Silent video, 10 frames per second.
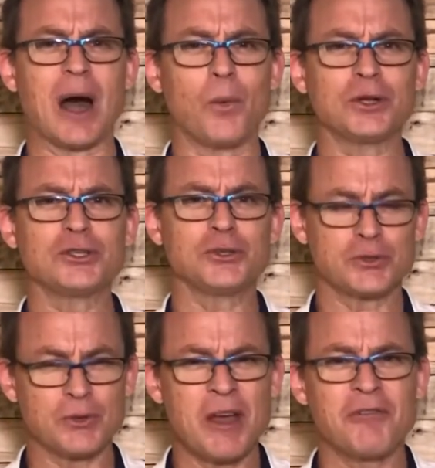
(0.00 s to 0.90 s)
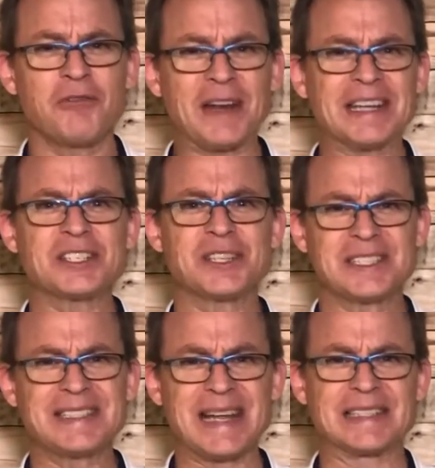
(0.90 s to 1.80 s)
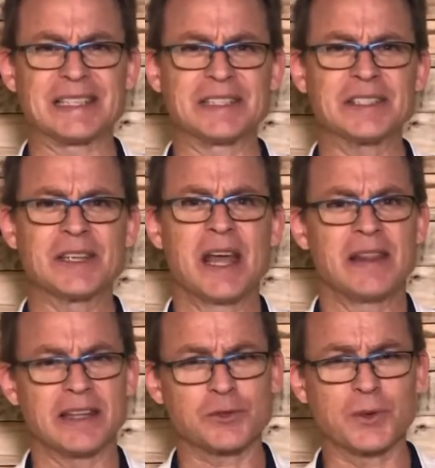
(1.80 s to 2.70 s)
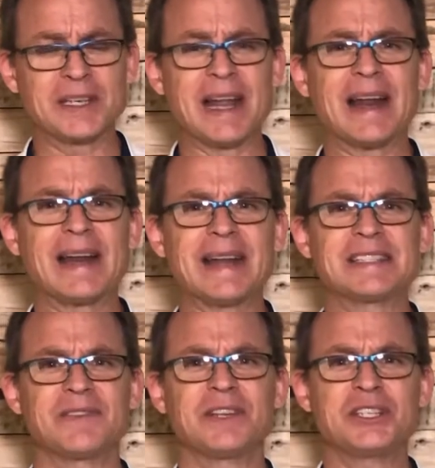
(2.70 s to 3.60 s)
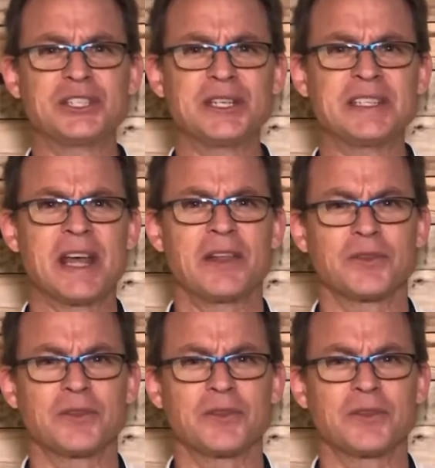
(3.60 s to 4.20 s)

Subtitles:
I want you to finish the sentence that's written out in activity sheet